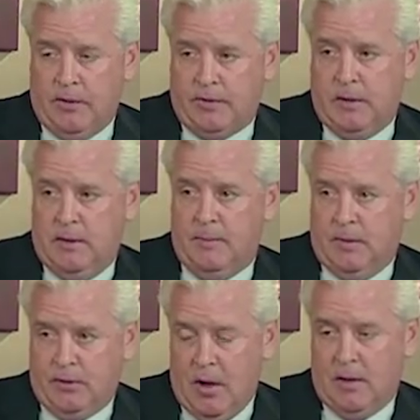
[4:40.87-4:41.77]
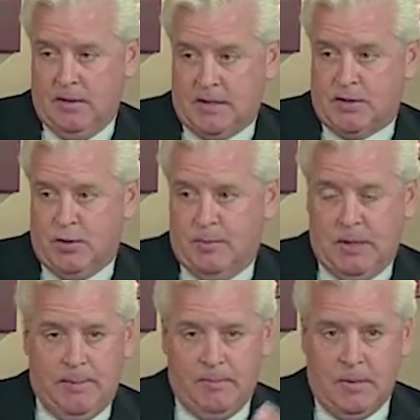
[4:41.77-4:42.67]
I'll see them and listen to them,
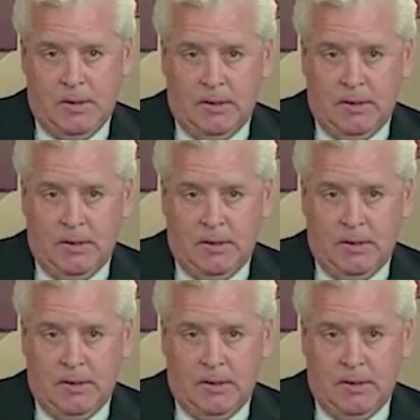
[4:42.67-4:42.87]
but I